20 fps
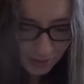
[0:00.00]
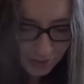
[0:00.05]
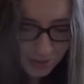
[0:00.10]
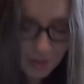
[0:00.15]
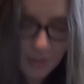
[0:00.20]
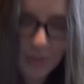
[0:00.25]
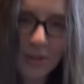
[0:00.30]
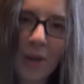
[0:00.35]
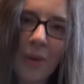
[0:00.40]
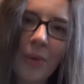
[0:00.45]
Do
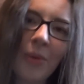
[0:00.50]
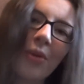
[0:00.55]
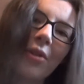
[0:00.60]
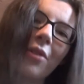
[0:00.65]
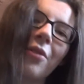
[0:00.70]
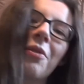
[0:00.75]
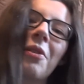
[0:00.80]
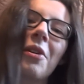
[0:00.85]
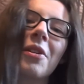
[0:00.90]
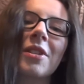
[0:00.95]
you know who
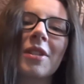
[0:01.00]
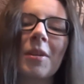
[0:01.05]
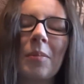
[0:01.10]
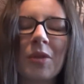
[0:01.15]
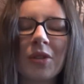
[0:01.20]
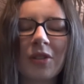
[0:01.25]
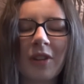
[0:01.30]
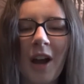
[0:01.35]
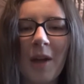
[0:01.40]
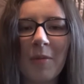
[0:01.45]
your first
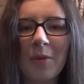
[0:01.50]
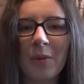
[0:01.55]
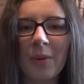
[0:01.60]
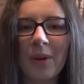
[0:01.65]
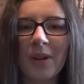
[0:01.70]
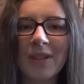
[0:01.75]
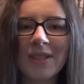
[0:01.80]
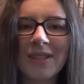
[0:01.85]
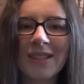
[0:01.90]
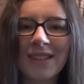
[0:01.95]
subscriber
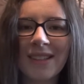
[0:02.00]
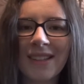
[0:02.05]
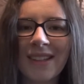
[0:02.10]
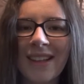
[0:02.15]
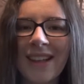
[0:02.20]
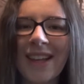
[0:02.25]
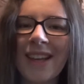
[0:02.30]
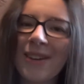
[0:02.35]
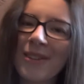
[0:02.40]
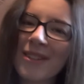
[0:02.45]
was?
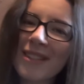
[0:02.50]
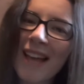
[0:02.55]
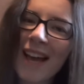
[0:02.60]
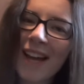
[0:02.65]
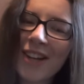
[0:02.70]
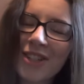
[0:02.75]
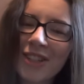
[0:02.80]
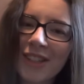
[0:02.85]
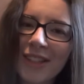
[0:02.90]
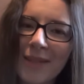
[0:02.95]
It was
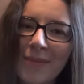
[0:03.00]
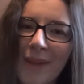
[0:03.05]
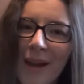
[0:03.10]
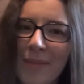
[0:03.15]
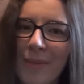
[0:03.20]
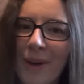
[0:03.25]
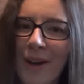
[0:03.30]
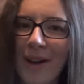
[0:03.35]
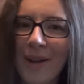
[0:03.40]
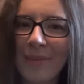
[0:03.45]
actually my
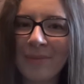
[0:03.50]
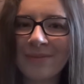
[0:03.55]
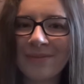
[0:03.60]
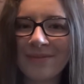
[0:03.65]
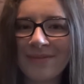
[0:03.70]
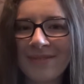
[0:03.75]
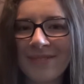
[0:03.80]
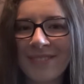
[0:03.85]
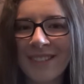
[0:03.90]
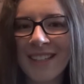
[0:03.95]
mom.
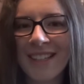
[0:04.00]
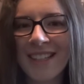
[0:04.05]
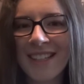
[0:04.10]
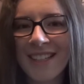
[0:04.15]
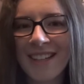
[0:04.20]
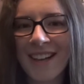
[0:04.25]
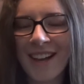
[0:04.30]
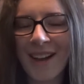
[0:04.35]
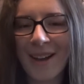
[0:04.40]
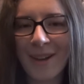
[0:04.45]

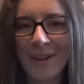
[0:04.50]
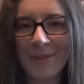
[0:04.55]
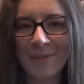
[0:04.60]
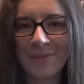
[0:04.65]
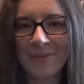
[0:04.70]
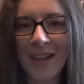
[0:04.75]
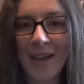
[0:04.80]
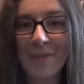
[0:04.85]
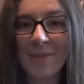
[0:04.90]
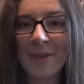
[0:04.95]

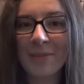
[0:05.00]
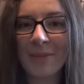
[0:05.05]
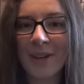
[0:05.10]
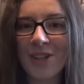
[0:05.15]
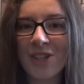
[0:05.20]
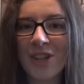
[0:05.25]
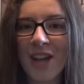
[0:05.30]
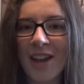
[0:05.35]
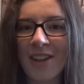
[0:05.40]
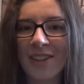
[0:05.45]
I made my
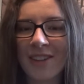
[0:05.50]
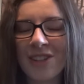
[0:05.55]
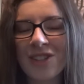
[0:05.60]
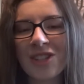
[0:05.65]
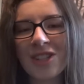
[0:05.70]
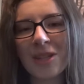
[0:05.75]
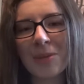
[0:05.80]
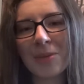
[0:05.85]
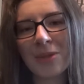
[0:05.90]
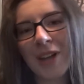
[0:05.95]
channel and
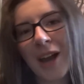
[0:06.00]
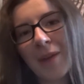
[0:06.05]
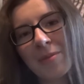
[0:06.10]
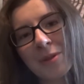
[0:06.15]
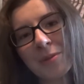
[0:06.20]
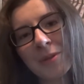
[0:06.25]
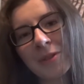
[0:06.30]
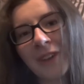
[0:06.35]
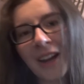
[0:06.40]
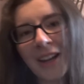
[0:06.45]
she subscribed
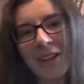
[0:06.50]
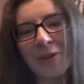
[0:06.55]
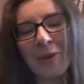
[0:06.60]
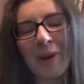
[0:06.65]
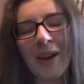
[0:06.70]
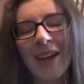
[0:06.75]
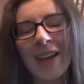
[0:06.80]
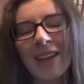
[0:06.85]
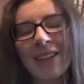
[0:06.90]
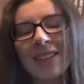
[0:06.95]
to me right
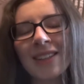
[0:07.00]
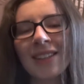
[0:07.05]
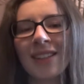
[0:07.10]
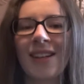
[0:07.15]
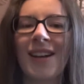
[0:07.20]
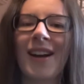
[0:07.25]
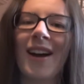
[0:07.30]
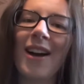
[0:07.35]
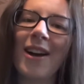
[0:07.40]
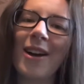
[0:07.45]
away
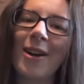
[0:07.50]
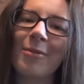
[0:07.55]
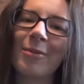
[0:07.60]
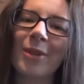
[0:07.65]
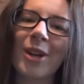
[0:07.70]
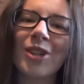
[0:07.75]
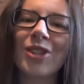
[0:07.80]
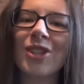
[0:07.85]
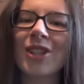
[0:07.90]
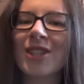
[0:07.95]

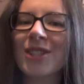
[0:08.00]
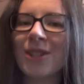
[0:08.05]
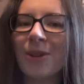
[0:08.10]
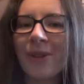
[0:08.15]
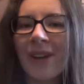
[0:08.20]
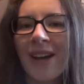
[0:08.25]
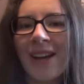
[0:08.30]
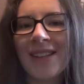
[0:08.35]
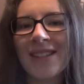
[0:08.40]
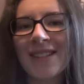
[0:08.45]
because she's so
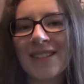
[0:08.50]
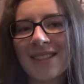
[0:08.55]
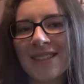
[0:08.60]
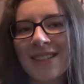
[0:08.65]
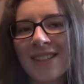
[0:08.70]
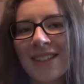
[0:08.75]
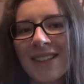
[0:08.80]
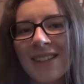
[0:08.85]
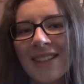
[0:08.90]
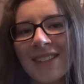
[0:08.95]
nice.
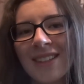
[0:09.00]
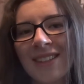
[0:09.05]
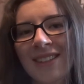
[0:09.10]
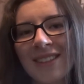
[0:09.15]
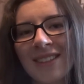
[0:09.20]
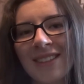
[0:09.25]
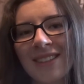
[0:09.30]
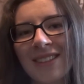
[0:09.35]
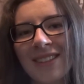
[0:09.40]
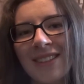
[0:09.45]

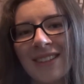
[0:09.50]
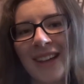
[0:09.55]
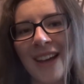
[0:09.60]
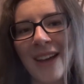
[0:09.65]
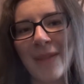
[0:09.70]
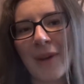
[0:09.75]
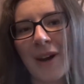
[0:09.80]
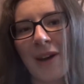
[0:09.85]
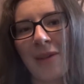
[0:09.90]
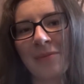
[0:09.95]

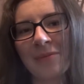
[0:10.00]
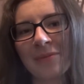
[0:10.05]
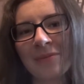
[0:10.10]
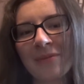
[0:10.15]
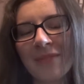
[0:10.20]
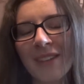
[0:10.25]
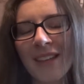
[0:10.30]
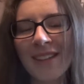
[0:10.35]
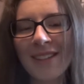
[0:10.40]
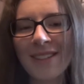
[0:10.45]
Hi, Mom.
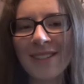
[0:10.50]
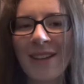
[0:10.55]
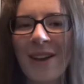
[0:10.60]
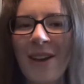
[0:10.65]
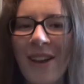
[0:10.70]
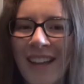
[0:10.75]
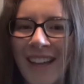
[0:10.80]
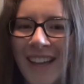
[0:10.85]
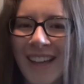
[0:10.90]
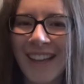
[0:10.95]

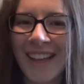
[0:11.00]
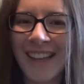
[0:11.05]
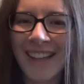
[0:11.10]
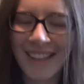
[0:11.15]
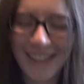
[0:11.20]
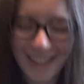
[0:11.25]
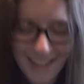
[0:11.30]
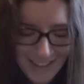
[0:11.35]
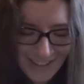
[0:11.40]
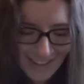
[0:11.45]

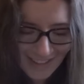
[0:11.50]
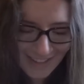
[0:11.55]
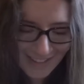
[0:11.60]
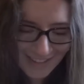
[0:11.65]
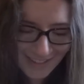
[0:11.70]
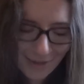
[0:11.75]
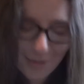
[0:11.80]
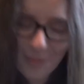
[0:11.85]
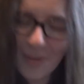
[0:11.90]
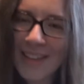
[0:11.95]

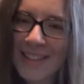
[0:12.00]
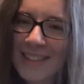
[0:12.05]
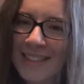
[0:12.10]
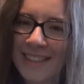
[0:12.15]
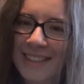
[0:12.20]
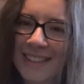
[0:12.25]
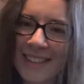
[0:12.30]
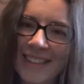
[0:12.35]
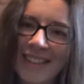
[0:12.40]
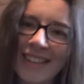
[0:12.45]
So
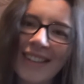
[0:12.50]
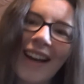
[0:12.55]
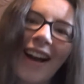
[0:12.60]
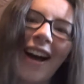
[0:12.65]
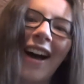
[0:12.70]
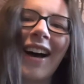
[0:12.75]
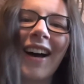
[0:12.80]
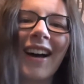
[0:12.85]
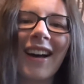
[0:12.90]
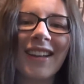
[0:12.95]
basically,
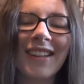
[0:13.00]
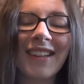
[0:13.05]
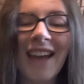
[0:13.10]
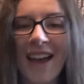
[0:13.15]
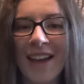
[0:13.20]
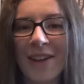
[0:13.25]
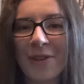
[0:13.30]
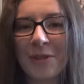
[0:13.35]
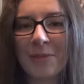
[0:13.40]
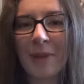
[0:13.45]

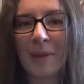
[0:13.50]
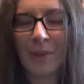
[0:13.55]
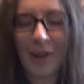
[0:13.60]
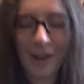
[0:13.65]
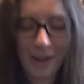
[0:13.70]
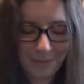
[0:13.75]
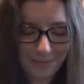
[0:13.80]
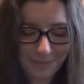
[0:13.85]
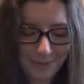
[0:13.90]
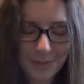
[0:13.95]
yeah, it was my
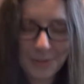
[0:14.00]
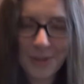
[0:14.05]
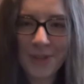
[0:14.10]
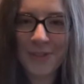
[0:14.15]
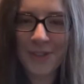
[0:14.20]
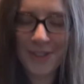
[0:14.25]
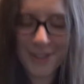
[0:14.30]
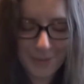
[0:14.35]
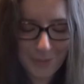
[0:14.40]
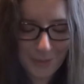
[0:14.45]
mom. That was my
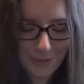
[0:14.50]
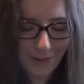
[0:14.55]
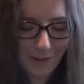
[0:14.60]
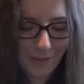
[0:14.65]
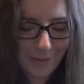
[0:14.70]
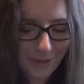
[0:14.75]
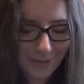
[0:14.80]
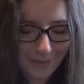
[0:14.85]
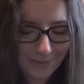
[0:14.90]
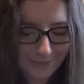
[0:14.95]
first
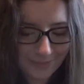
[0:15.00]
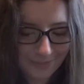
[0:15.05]
subscriber.